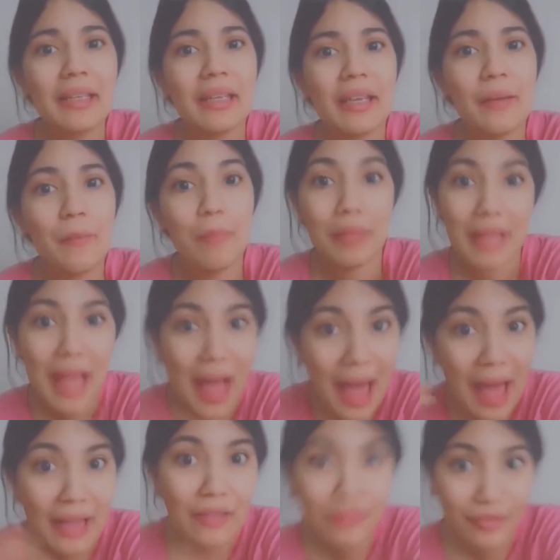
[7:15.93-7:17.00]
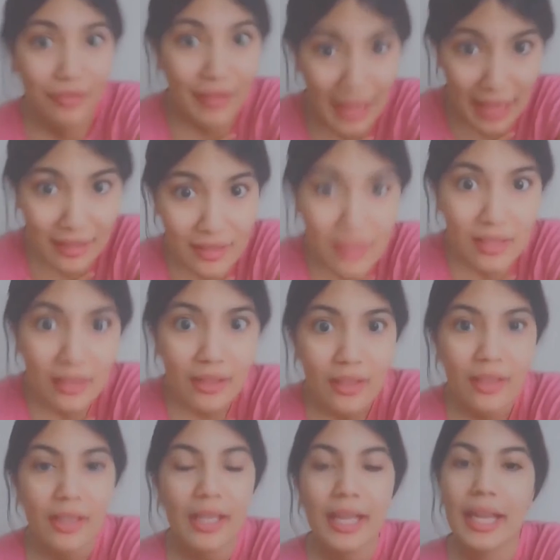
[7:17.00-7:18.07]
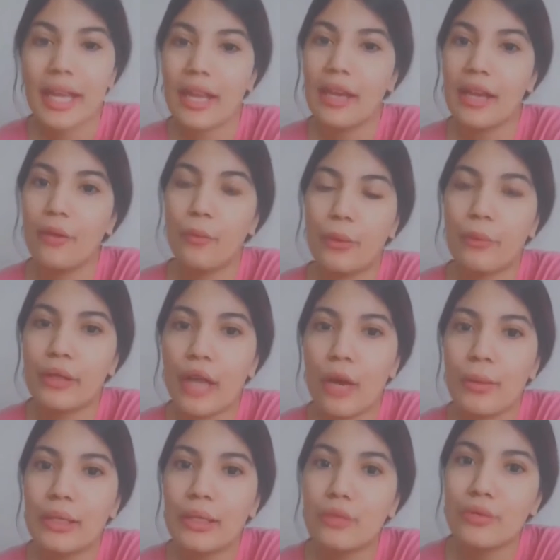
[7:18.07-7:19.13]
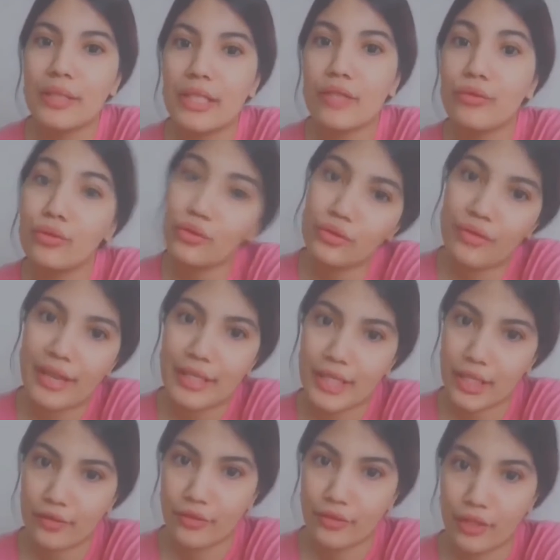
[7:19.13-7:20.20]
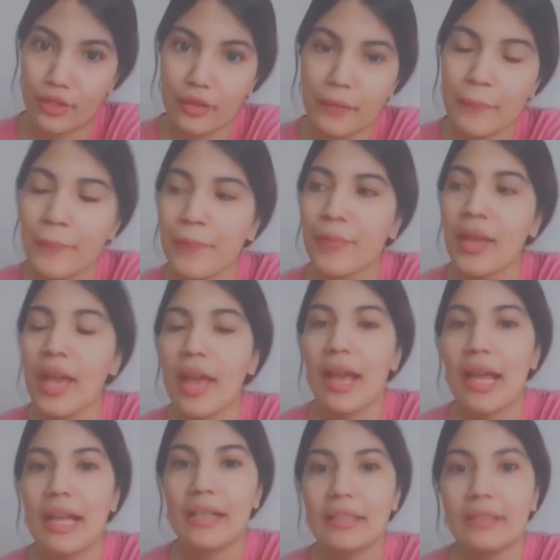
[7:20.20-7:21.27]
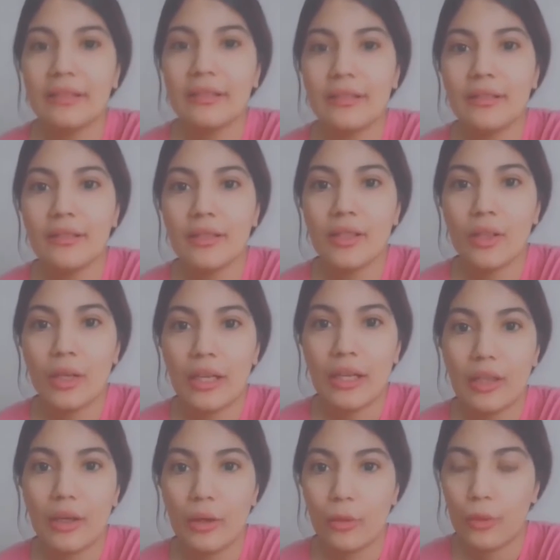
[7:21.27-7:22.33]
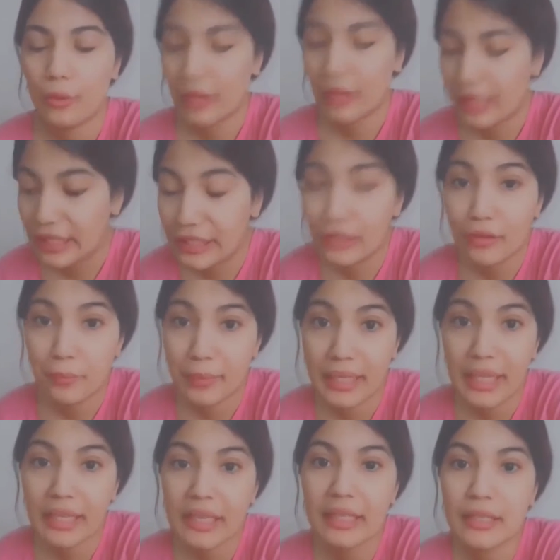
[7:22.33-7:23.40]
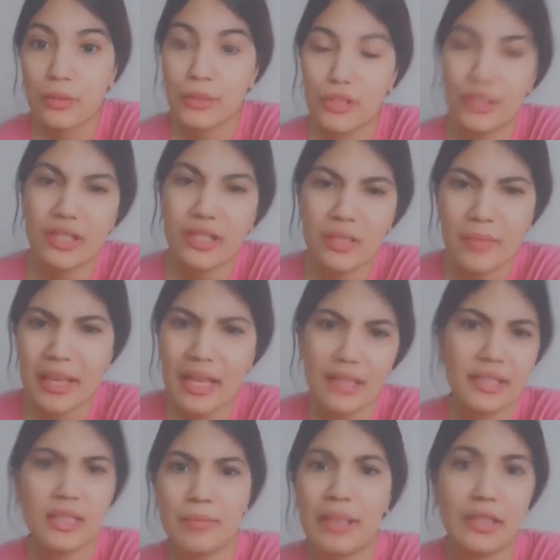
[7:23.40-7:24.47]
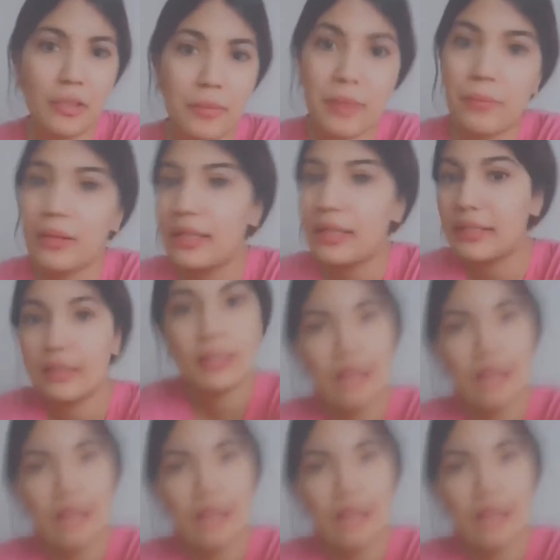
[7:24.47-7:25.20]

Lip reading: black friends, we were going to this food festival, and in the beginning it was just me and some other people, and